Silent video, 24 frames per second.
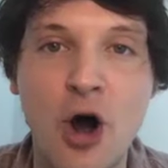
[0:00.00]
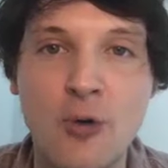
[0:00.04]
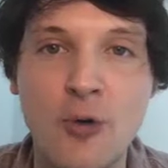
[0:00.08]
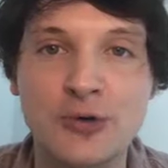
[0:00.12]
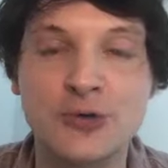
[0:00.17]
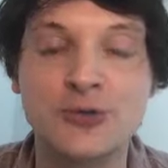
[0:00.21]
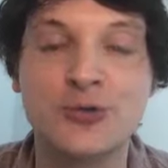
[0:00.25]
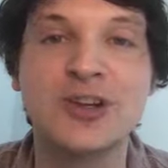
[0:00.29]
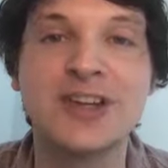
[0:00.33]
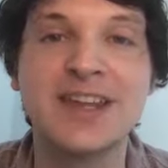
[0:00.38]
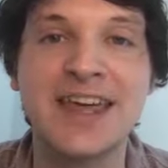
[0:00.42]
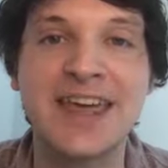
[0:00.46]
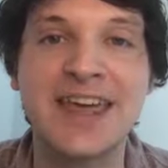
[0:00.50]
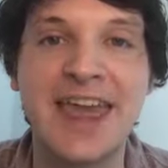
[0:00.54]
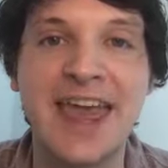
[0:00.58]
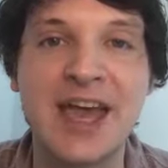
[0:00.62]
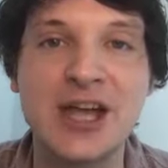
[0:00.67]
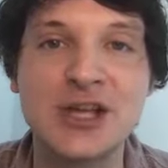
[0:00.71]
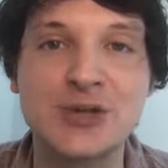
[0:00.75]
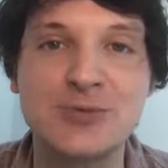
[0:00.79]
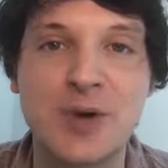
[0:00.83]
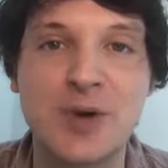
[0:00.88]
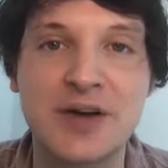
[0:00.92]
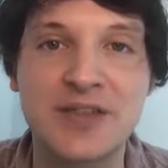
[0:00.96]
I was really
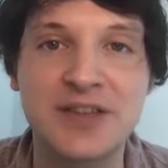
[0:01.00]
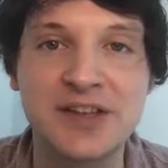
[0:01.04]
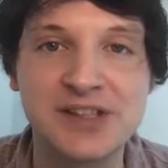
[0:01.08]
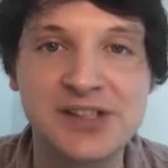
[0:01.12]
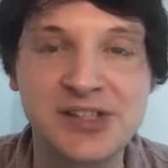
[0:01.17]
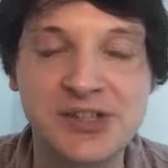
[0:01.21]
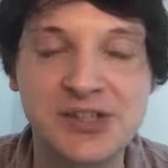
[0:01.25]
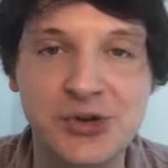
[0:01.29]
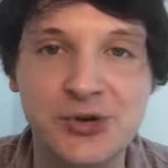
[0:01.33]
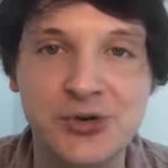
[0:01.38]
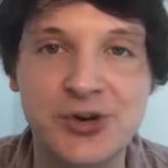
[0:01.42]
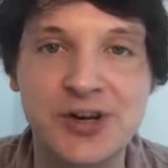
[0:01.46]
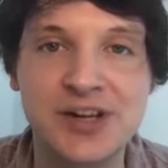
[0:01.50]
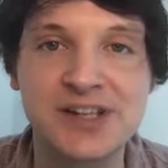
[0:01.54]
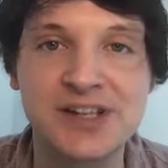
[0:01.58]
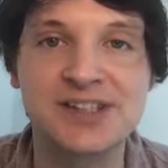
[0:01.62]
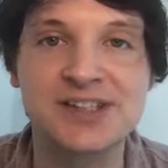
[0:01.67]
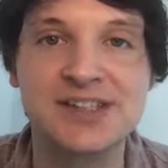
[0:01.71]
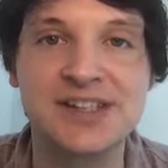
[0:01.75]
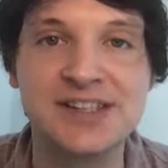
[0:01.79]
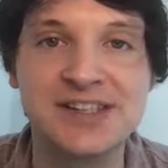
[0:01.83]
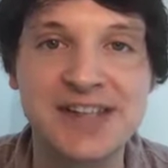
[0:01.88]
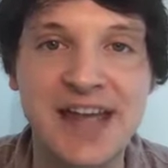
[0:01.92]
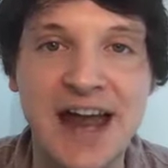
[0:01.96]
engaged by these stories
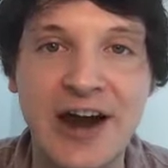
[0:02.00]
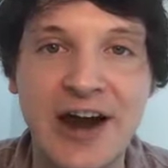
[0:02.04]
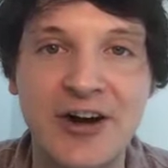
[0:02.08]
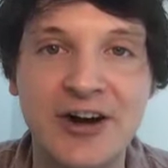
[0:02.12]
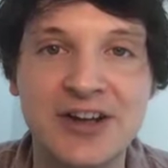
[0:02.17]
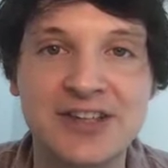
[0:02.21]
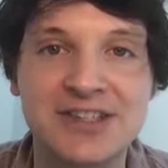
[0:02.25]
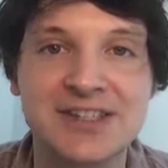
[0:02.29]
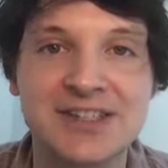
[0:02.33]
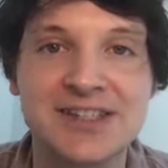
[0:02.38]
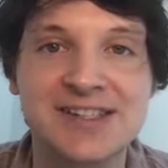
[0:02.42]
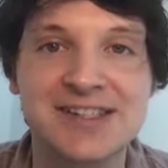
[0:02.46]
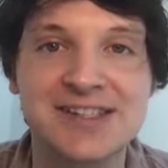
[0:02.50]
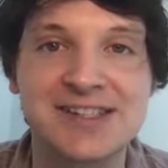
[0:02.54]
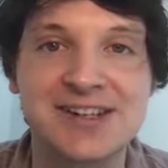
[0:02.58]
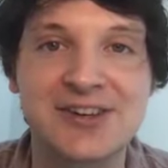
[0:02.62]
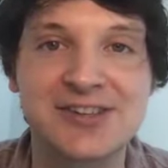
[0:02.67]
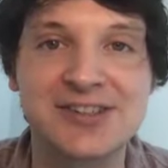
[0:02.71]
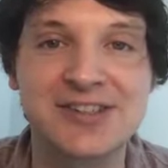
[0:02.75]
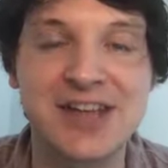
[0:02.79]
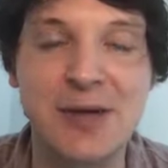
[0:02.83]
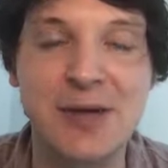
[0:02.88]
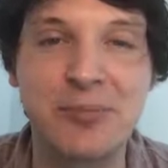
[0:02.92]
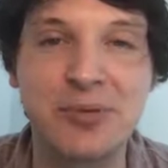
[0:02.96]
and these yeah. characters. And I
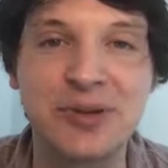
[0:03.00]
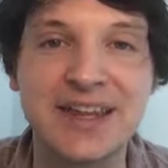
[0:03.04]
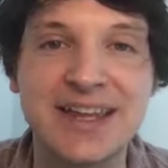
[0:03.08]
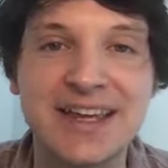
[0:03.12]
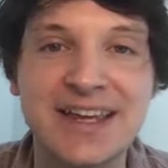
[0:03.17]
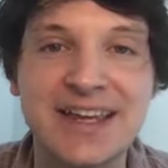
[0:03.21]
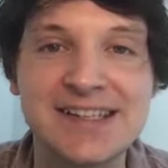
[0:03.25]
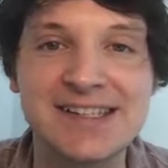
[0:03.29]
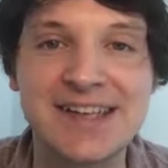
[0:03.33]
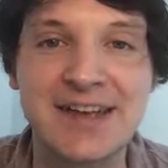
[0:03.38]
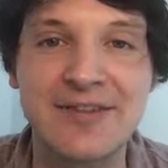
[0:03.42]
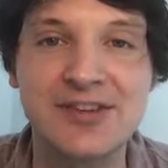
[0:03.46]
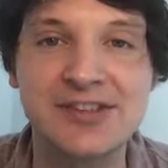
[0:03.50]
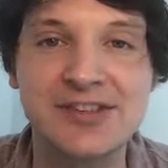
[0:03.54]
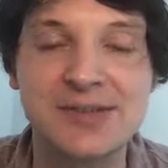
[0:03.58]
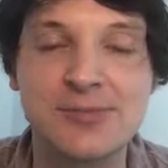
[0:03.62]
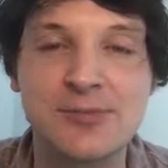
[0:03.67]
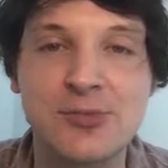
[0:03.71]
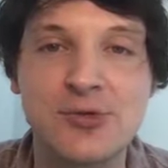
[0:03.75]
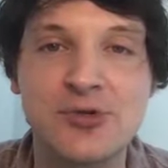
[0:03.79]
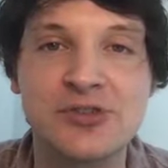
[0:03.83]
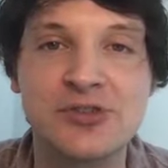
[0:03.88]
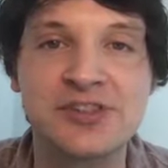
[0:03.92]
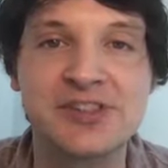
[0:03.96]
was like, please give us
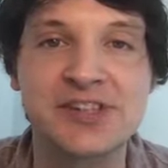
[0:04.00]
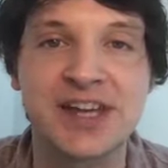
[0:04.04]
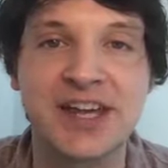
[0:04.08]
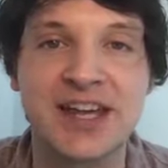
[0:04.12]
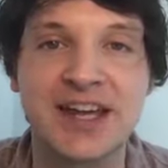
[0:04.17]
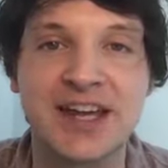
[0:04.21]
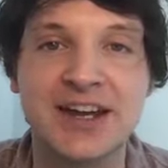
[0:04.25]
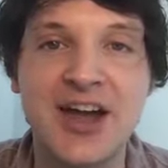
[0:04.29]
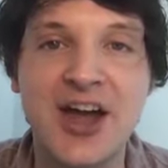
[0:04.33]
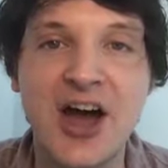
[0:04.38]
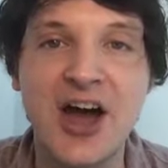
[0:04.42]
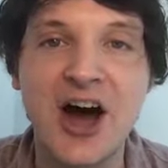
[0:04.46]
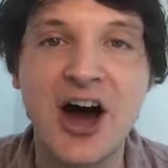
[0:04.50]
some more, Zane.